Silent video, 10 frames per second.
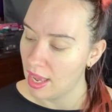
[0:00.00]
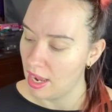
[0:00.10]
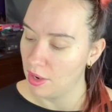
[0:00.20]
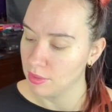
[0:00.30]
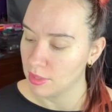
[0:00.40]

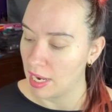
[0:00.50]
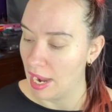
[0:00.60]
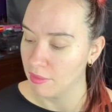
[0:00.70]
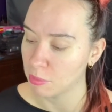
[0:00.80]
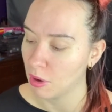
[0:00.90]
I also
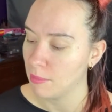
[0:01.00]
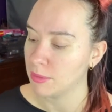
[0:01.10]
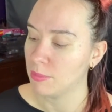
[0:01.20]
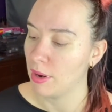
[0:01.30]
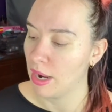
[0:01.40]
have primed
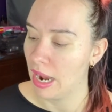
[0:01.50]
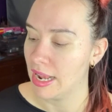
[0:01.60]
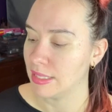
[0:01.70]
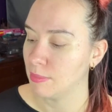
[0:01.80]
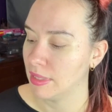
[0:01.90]
my
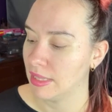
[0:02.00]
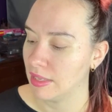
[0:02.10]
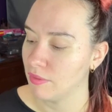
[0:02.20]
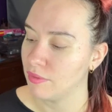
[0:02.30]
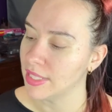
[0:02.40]
eyes with the
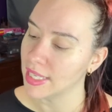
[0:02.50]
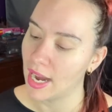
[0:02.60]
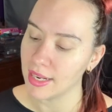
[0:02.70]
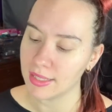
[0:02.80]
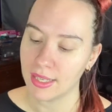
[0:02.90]
Vizart